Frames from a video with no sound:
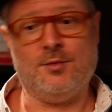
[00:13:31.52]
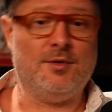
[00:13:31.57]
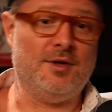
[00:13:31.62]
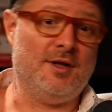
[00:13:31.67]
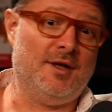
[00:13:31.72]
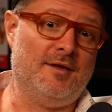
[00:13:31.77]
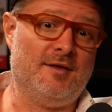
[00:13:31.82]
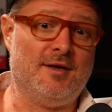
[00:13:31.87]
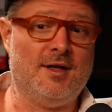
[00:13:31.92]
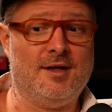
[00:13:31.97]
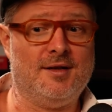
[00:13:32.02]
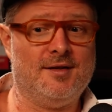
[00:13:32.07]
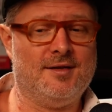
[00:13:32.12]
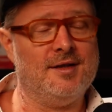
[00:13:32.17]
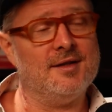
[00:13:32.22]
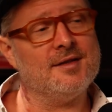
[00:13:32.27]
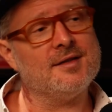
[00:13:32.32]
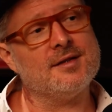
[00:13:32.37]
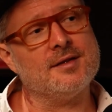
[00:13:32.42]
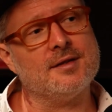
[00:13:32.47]
audience likes
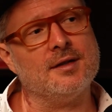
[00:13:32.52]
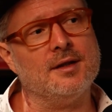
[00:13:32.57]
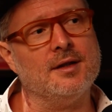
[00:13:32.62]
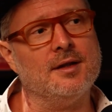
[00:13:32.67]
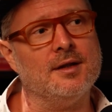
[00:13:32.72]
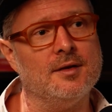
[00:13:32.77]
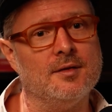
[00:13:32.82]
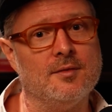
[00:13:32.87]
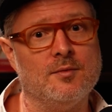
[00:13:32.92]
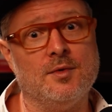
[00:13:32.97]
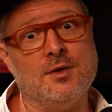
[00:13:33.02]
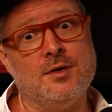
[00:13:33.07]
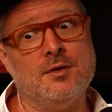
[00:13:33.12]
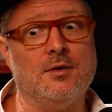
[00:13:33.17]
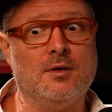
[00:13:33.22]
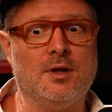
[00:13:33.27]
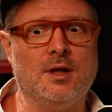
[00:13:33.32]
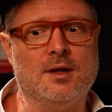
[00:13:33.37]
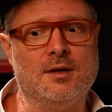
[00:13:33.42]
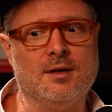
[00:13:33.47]
this, and then we're
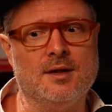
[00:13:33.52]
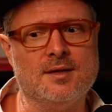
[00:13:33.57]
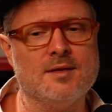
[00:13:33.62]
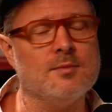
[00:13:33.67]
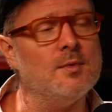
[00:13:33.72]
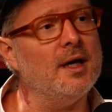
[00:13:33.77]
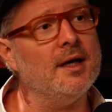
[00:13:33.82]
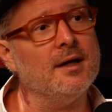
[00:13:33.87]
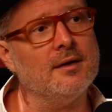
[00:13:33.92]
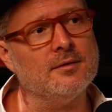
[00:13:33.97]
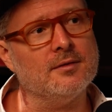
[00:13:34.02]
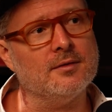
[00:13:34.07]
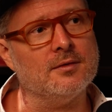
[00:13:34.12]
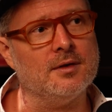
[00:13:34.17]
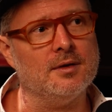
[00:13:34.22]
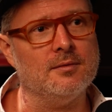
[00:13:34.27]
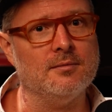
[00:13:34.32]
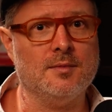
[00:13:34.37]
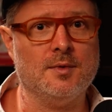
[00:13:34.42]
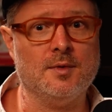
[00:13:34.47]
talking this way,
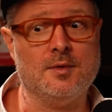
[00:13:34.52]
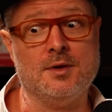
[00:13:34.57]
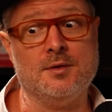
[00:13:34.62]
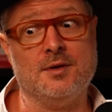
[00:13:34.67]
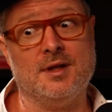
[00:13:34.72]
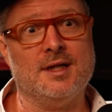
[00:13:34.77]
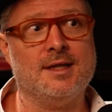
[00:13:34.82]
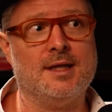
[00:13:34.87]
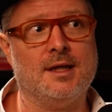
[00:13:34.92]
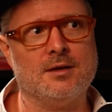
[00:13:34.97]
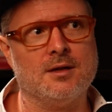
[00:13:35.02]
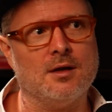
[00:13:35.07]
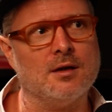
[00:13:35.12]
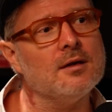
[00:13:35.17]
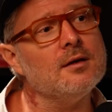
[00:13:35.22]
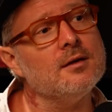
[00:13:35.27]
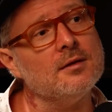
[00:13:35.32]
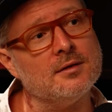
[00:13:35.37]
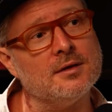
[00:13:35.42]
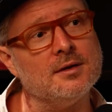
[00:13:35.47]
or we're doing a
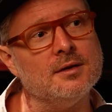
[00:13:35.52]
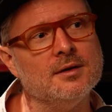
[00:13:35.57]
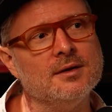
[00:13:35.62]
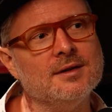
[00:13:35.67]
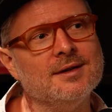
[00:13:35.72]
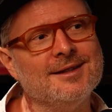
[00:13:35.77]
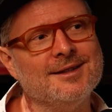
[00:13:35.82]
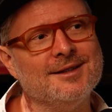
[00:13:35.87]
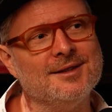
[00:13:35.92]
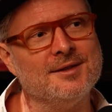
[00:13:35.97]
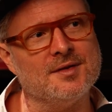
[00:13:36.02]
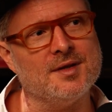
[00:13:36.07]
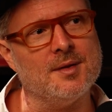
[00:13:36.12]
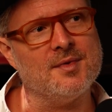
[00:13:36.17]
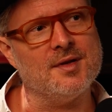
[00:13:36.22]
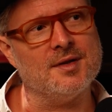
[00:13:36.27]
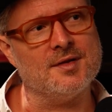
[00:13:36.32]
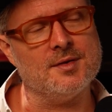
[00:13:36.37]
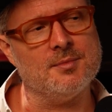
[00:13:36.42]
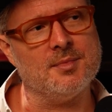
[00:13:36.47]
TikTok or
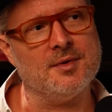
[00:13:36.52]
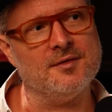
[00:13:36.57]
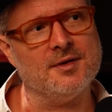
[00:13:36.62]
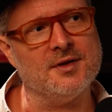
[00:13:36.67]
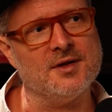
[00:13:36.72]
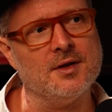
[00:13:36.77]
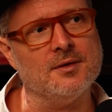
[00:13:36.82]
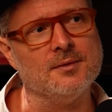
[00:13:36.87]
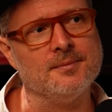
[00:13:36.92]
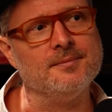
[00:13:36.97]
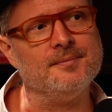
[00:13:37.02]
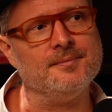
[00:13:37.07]
something superficial.